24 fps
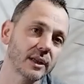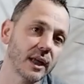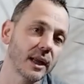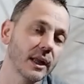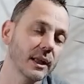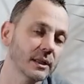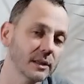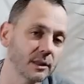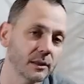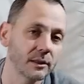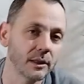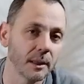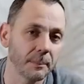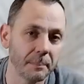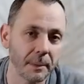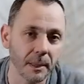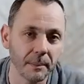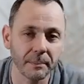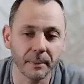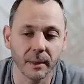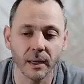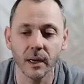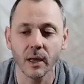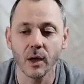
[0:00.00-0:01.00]
telling the
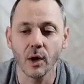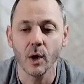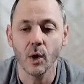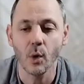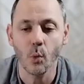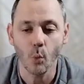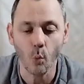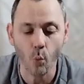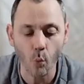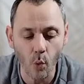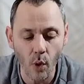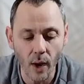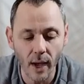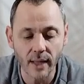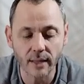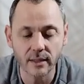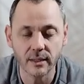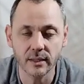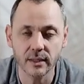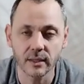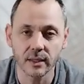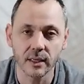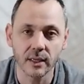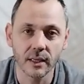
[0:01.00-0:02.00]
people
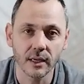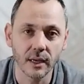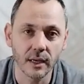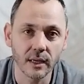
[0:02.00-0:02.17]
what